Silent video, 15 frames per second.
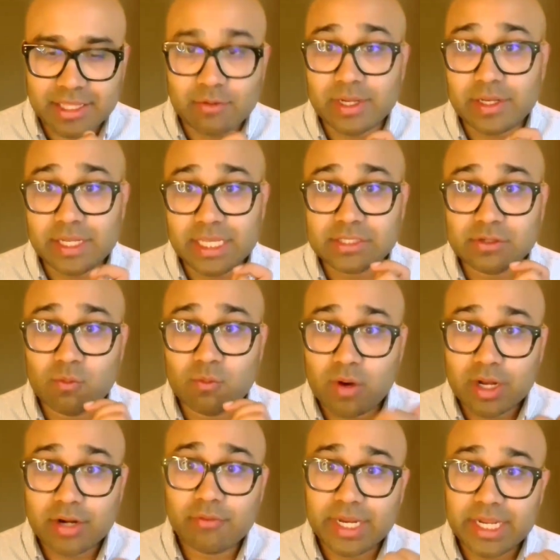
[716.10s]
think we need to
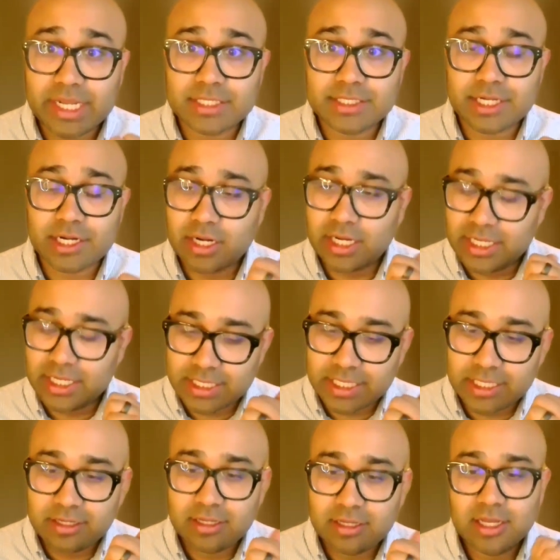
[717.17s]
reconsider, is
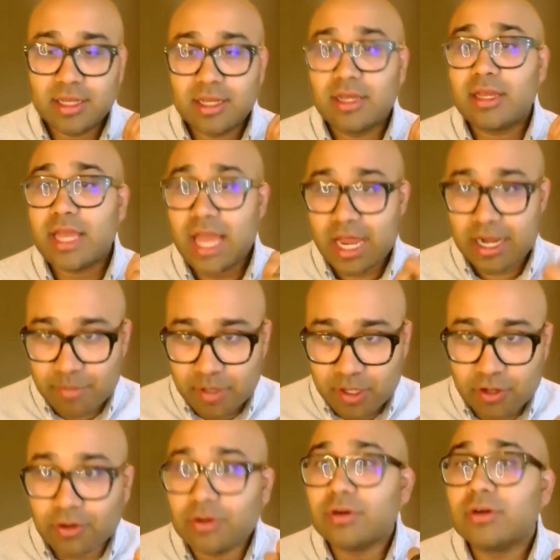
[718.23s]
it
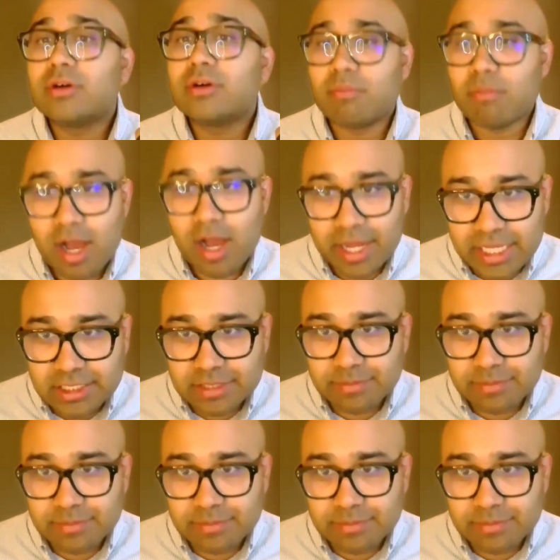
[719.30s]
NMO, MOG